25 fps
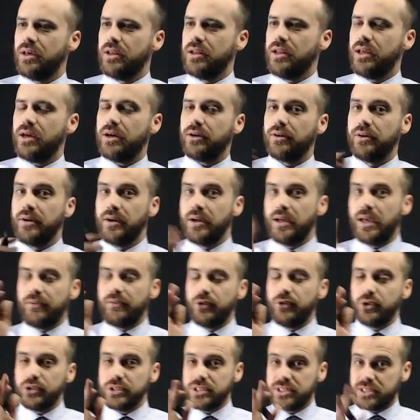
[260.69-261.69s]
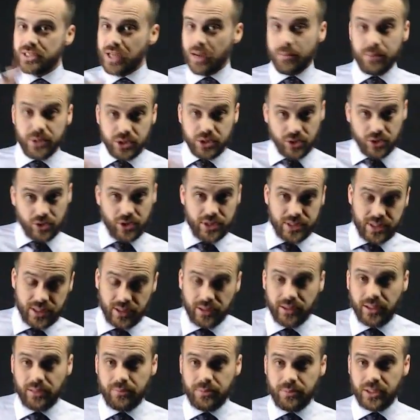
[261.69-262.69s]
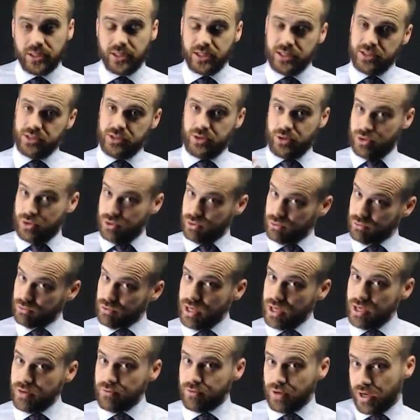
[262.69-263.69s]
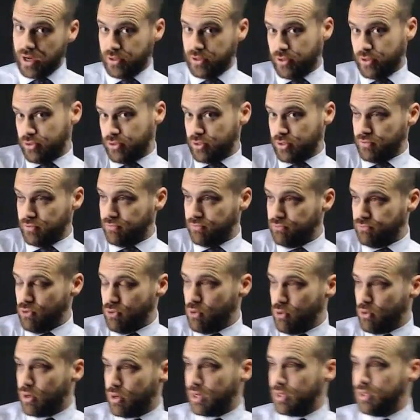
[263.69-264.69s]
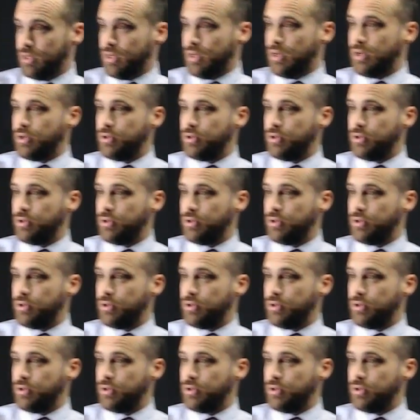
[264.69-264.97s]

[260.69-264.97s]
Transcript: Now, if your subitizing limit is 3 rather than 4,